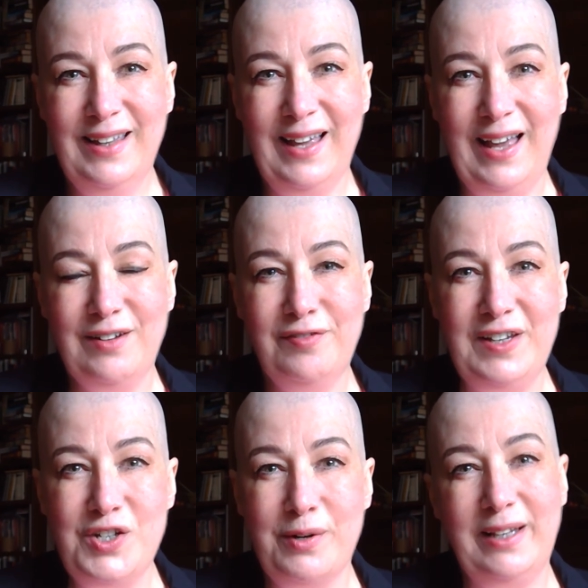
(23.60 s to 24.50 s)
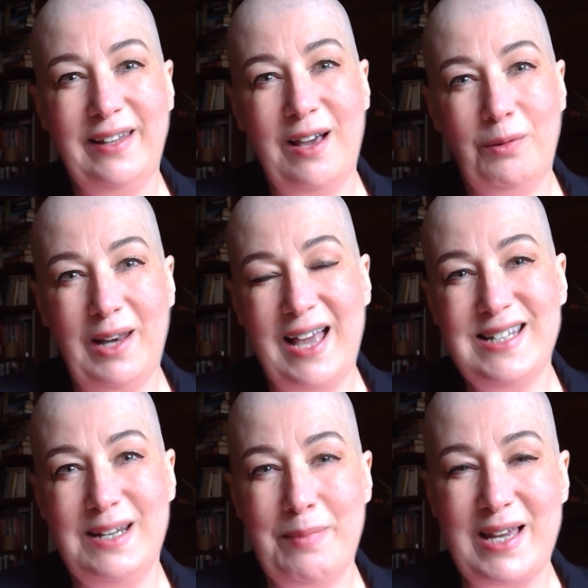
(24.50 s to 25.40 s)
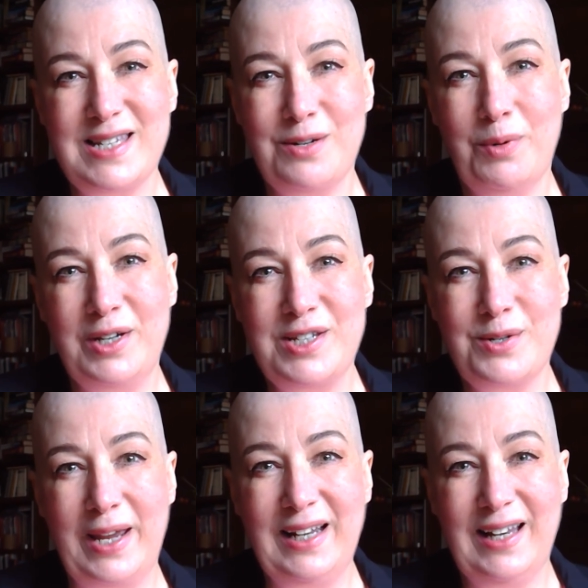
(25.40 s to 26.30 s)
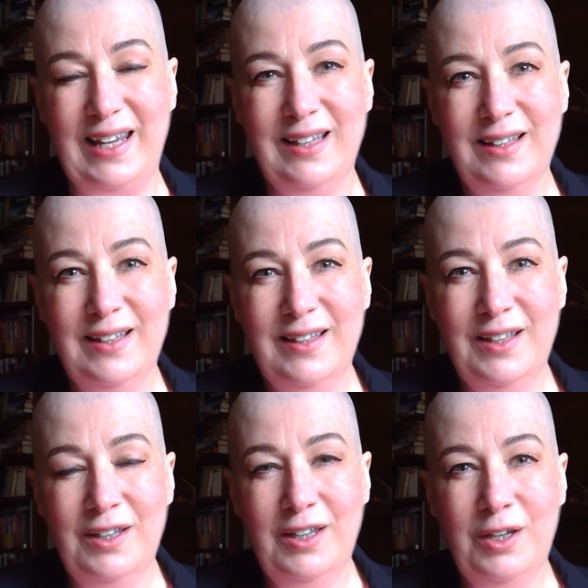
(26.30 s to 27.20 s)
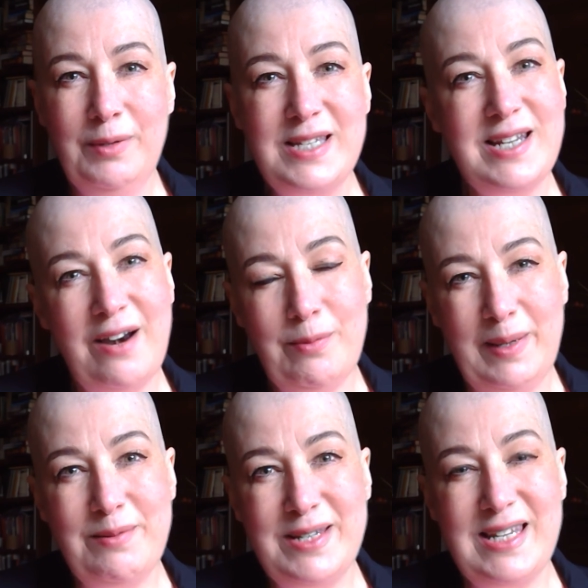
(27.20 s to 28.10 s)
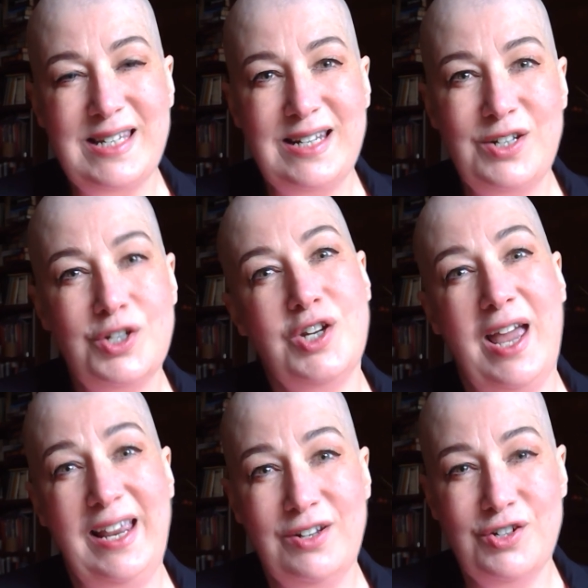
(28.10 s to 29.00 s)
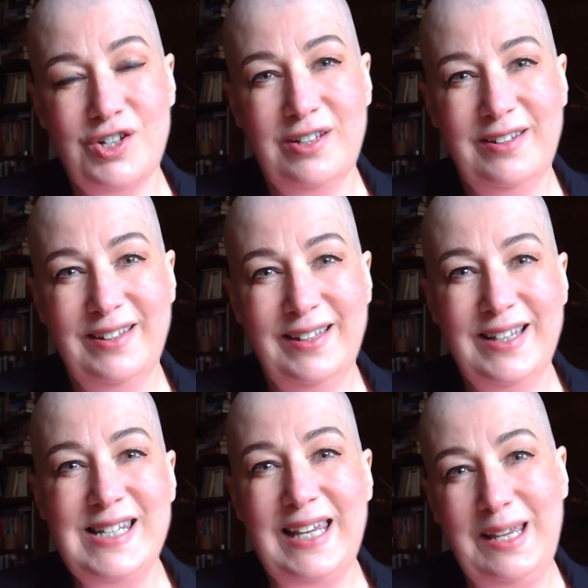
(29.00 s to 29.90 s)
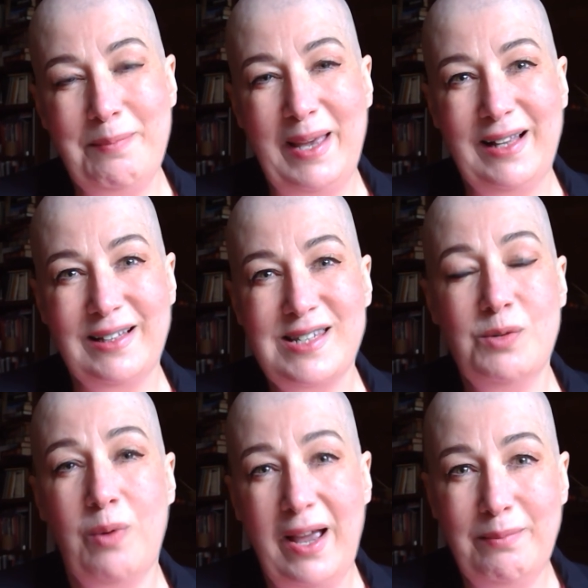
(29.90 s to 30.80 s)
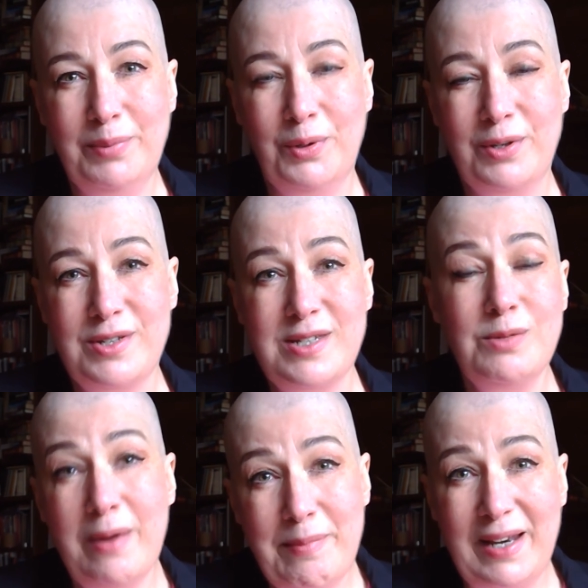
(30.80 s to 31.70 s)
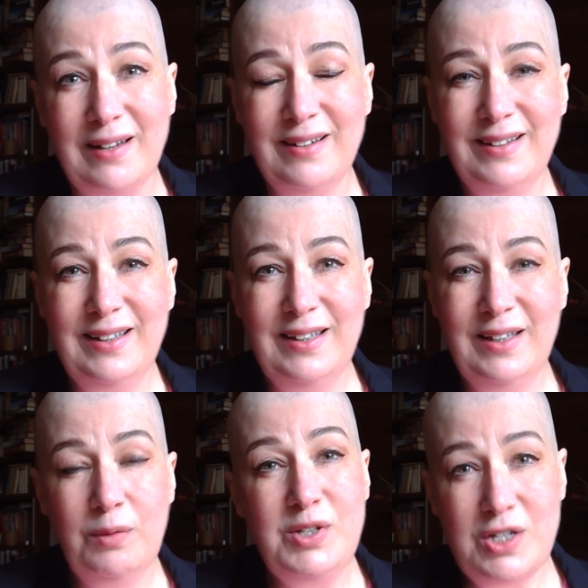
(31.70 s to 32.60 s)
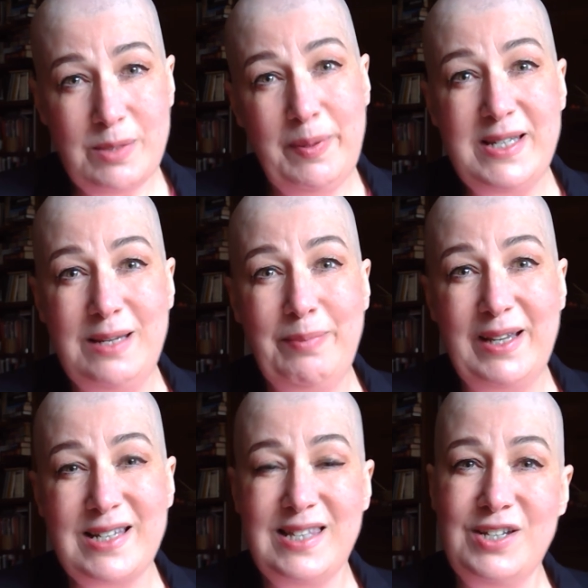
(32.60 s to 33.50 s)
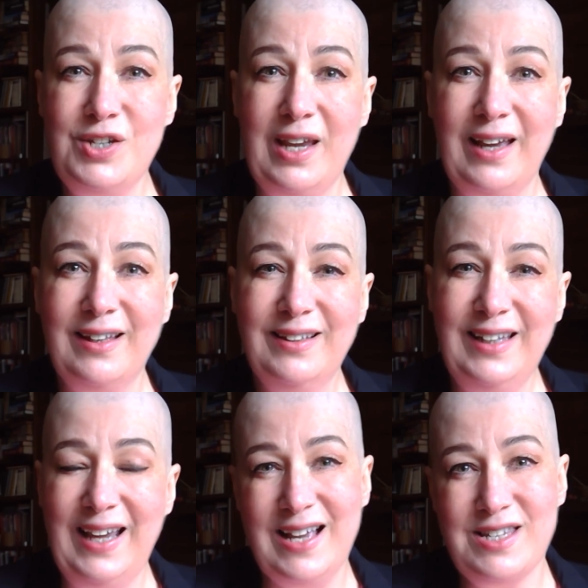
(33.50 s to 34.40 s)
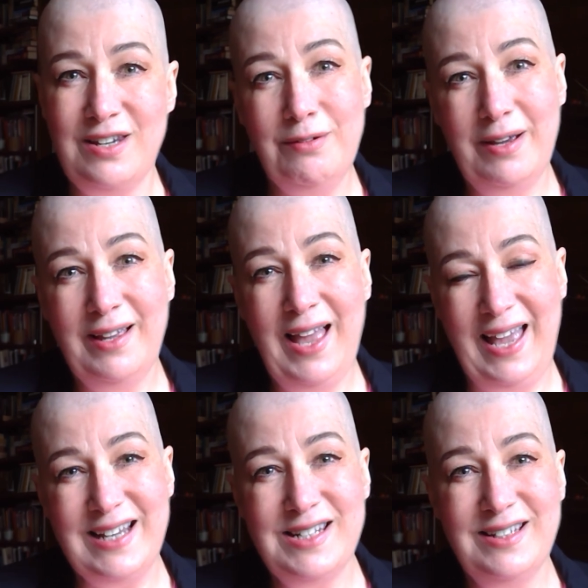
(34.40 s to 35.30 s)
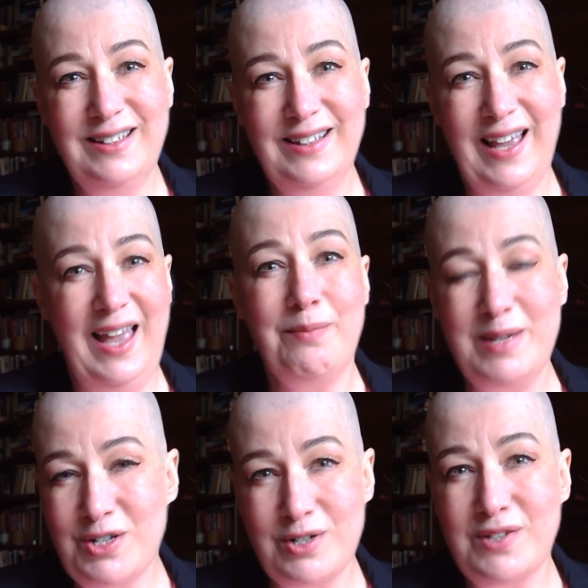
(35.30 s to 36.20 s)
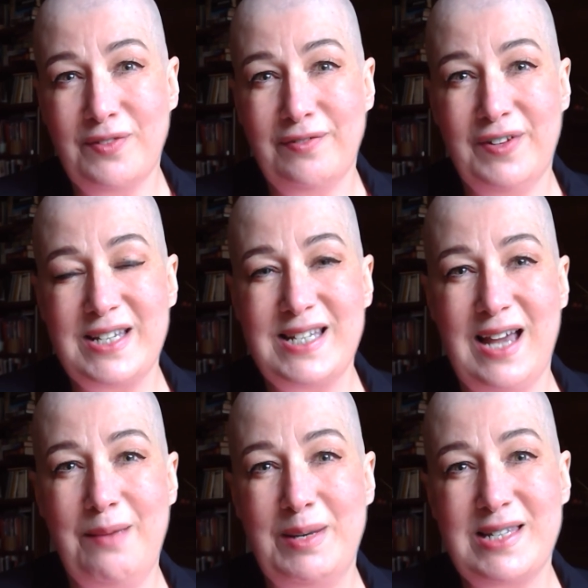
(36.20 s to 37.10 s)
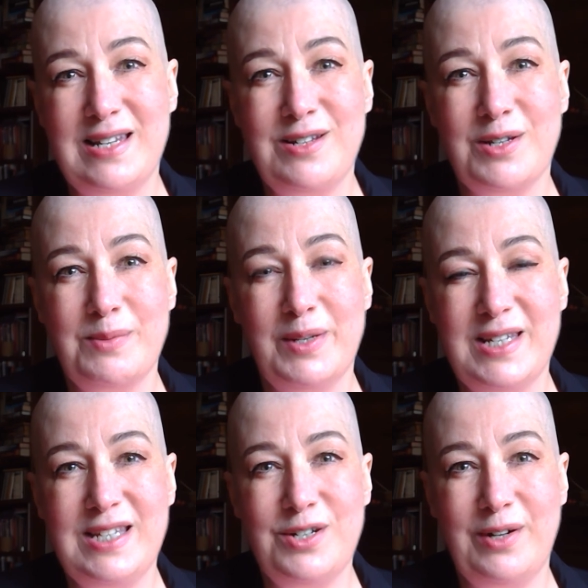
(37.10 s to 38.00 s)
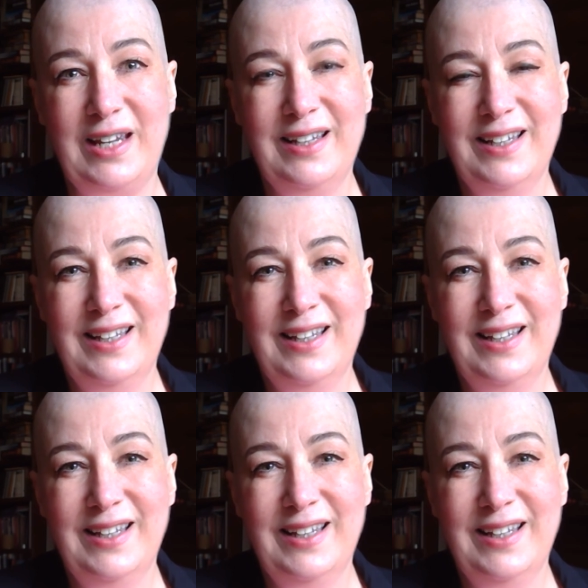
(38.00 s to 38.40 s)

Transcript: and featuring the old Latin master Roy Straightley, who is terribly resistant to change, to emails, to whiteboards, to women, which is a pity because this year he has a new head, a headmistress for the first time in St Oswald's history.